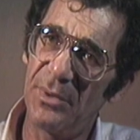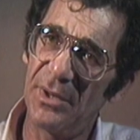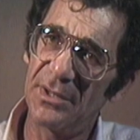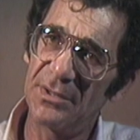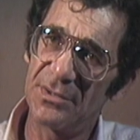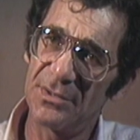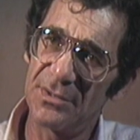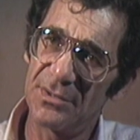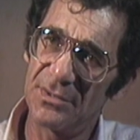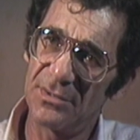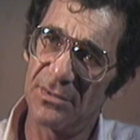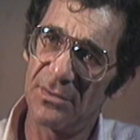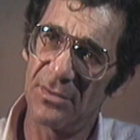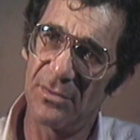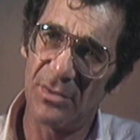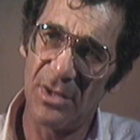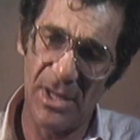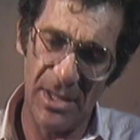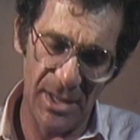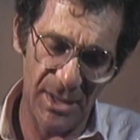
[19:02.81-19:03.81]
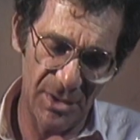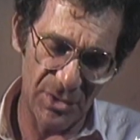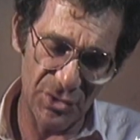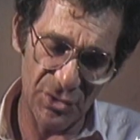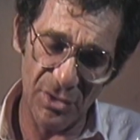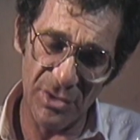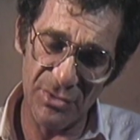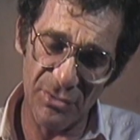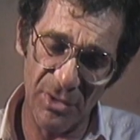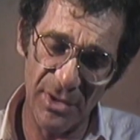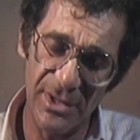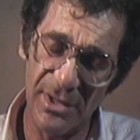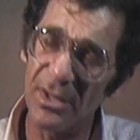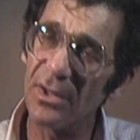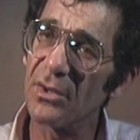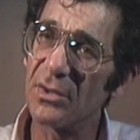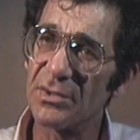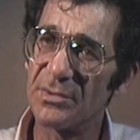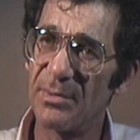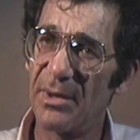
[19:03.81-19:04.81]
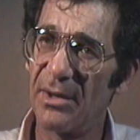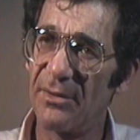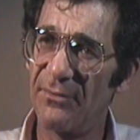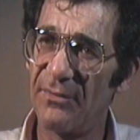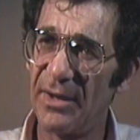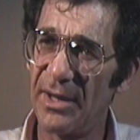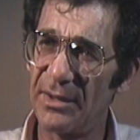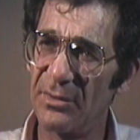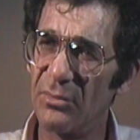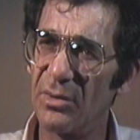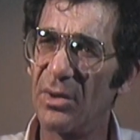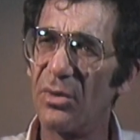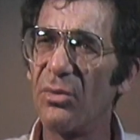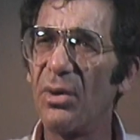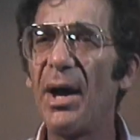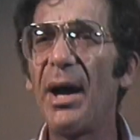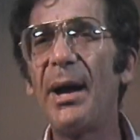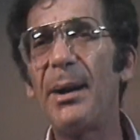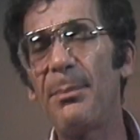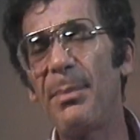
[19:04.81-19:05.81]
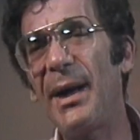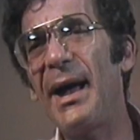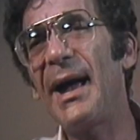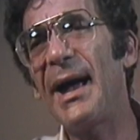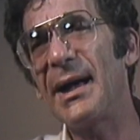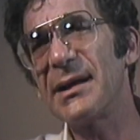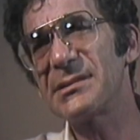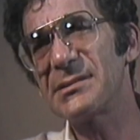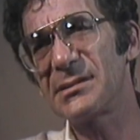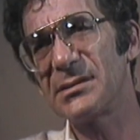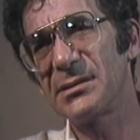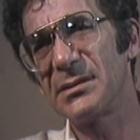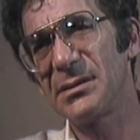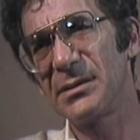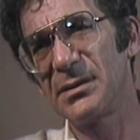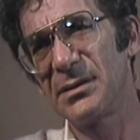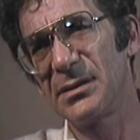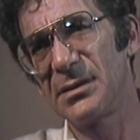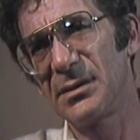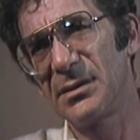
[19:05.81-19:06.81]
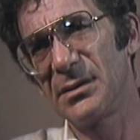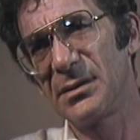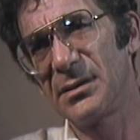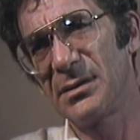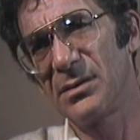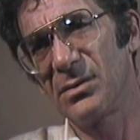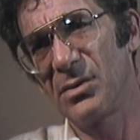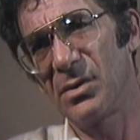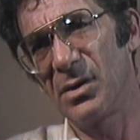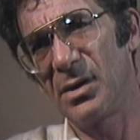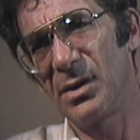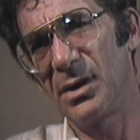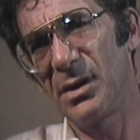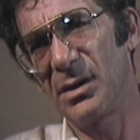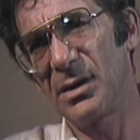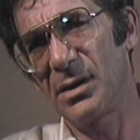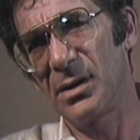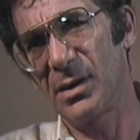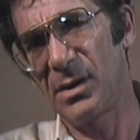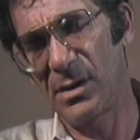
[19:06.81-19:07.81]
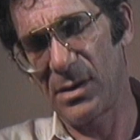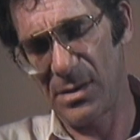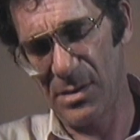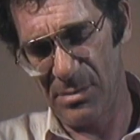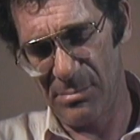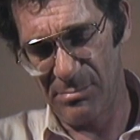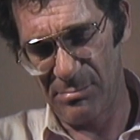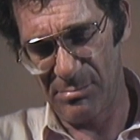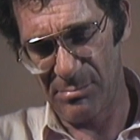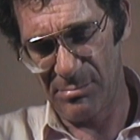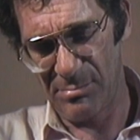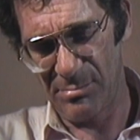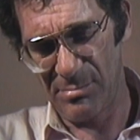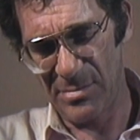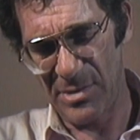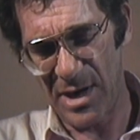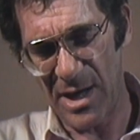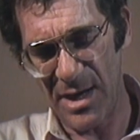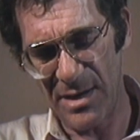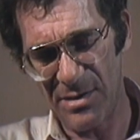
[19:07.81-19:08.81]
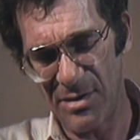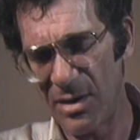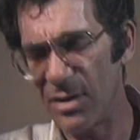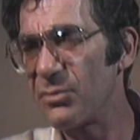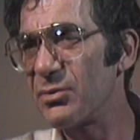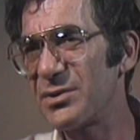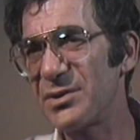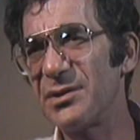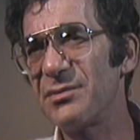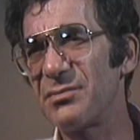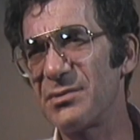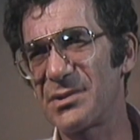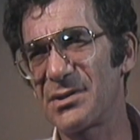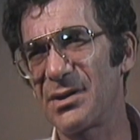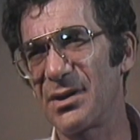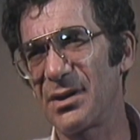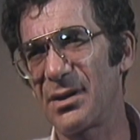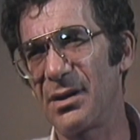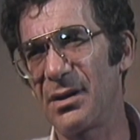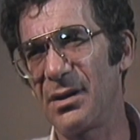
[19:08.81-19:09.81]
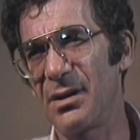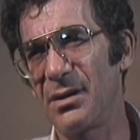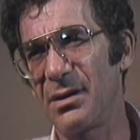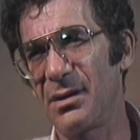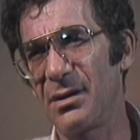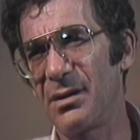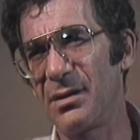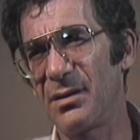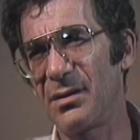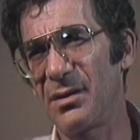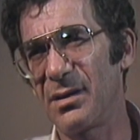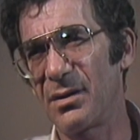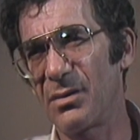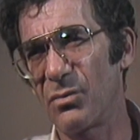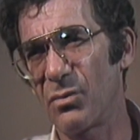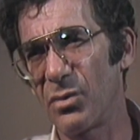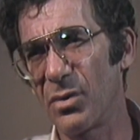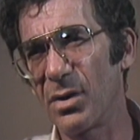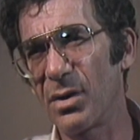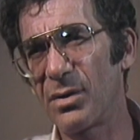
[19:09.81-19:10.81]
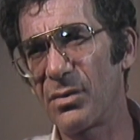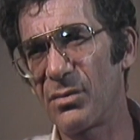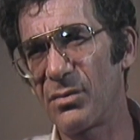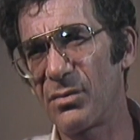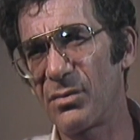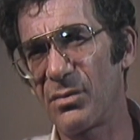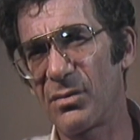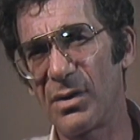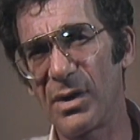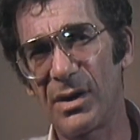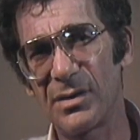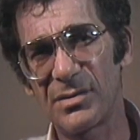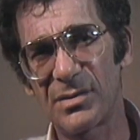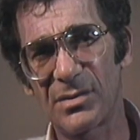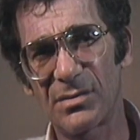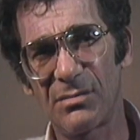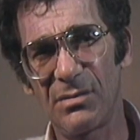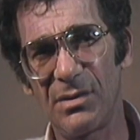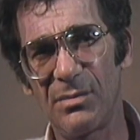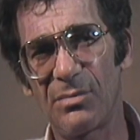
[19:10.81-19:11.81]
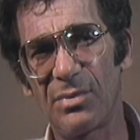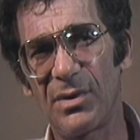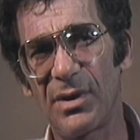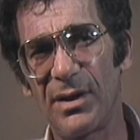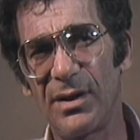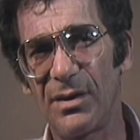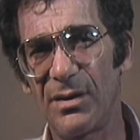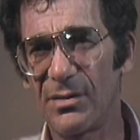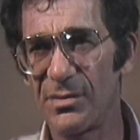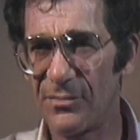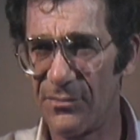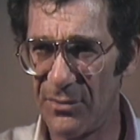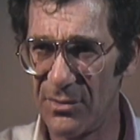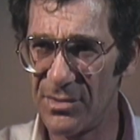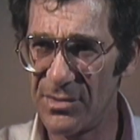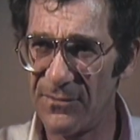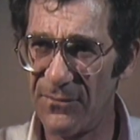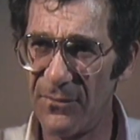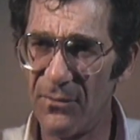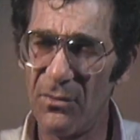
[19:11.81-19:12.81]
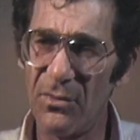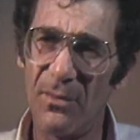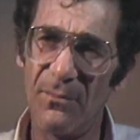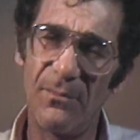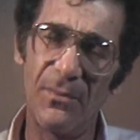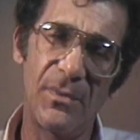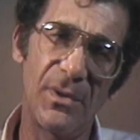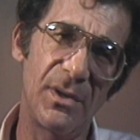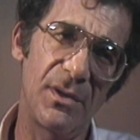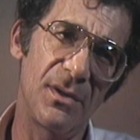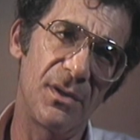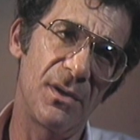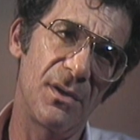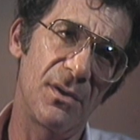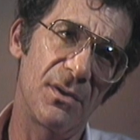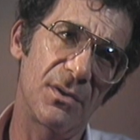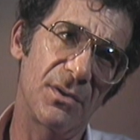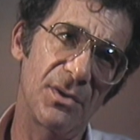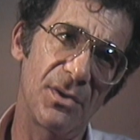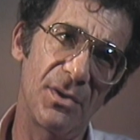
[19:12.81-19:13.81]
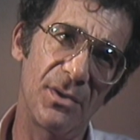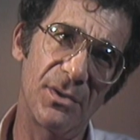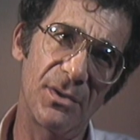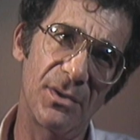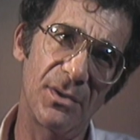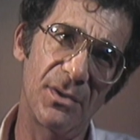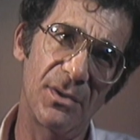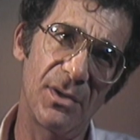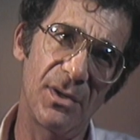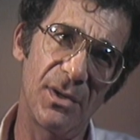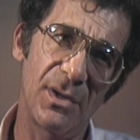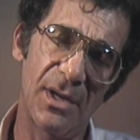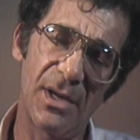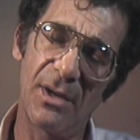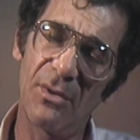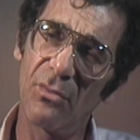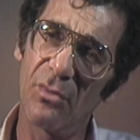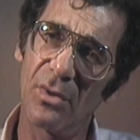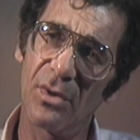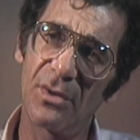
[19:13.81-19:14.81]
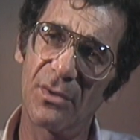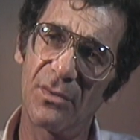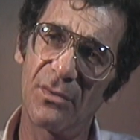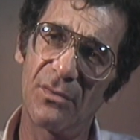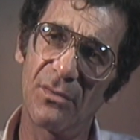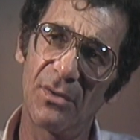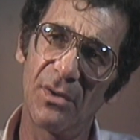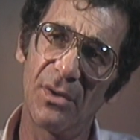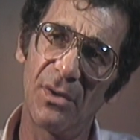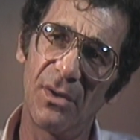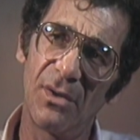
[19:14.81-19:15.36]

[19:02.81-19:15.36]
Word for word: Pictures. Orion and George Roy Hill, as a matter of fact. When Orion passed on it, um, I thought it was interesting. I, I, didn't think it worked as a screenplay in its first form, and uh, Kurt and I worked